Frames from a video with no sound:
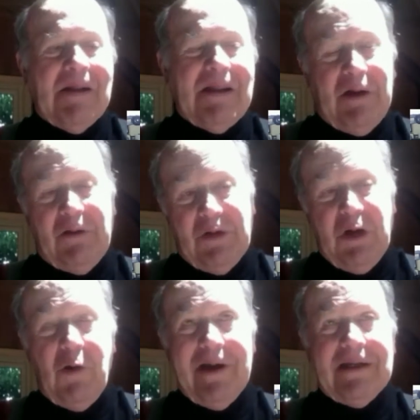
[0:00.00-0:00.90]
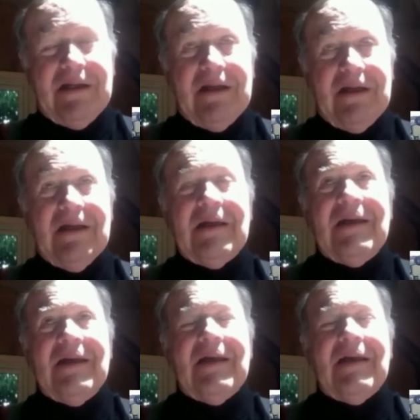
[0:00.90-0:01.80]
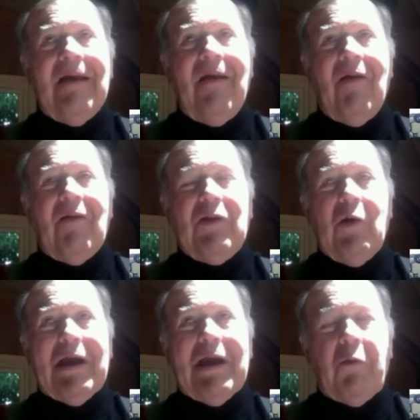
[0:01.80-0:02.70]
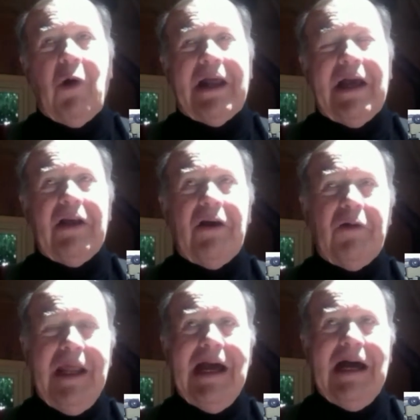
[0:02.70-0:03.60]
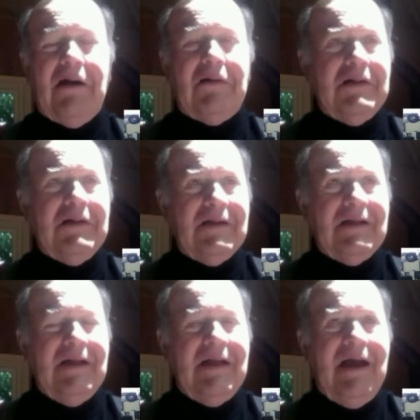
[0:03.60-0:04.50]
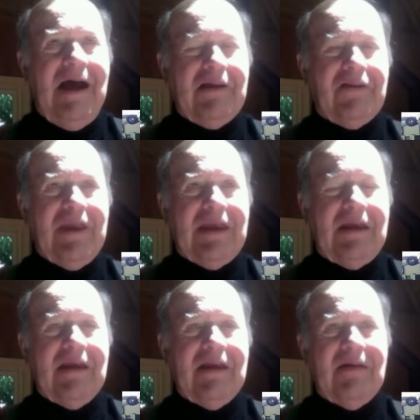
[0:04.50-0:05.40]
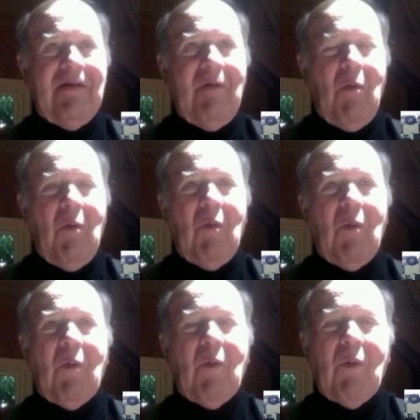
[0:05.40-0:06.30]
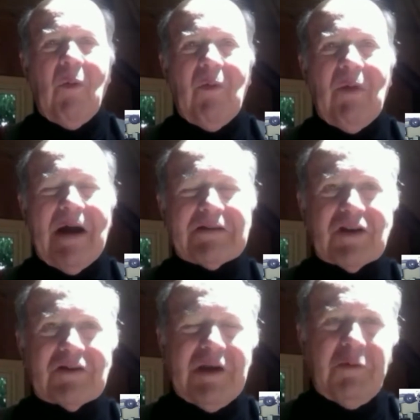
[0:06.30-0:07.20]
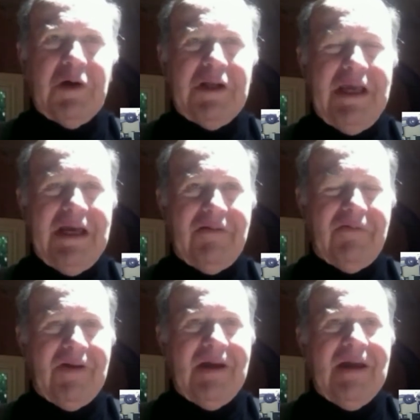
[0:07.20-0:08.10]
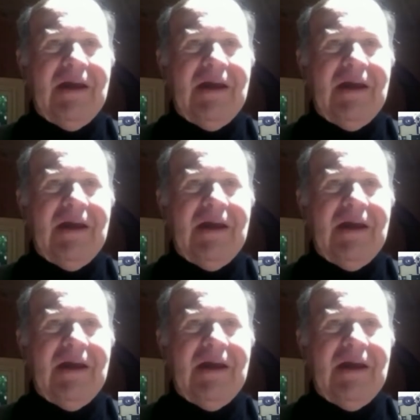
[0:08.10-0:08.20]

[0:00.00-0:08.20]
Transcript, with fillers: you know, knowing what I know now, I think I certainly would have